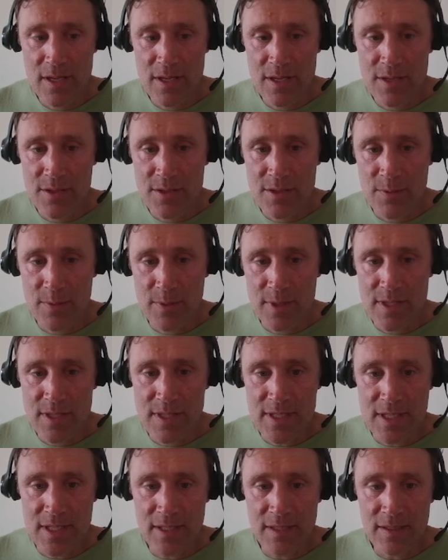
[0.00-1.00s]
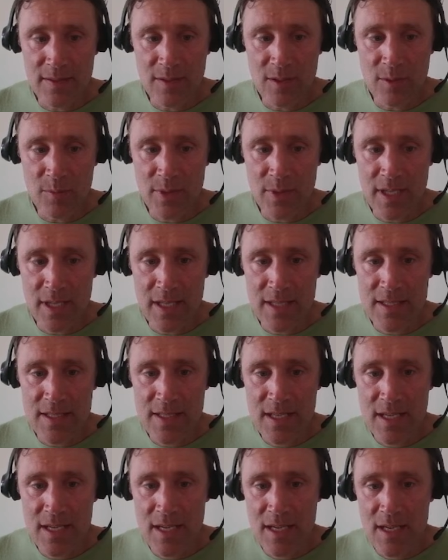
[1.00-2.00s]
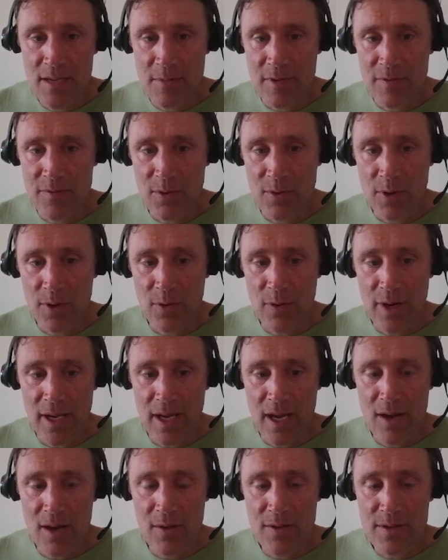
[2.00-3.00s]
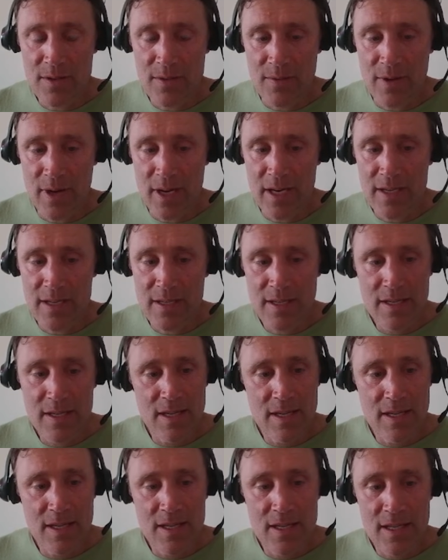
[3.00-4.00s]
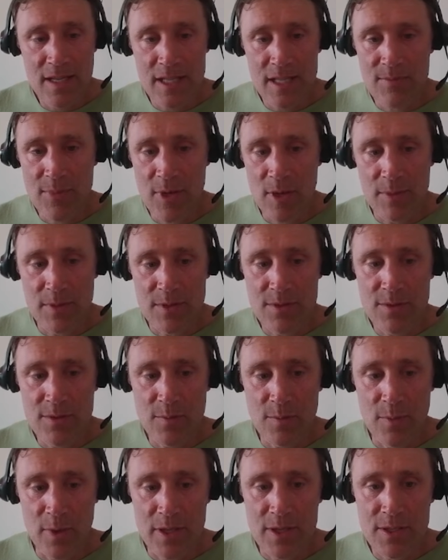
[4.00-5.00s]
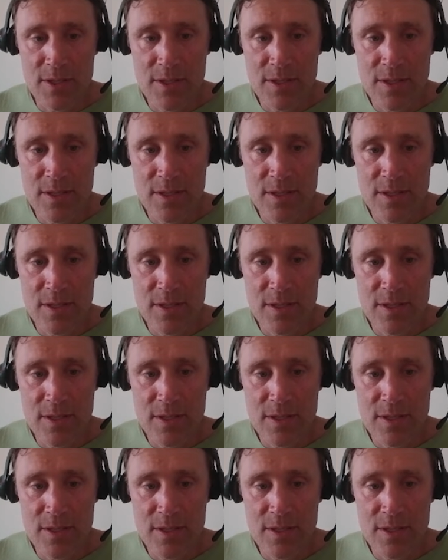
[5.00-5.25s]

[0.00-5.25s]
twists in a little bit before going out, right? It's probably too much.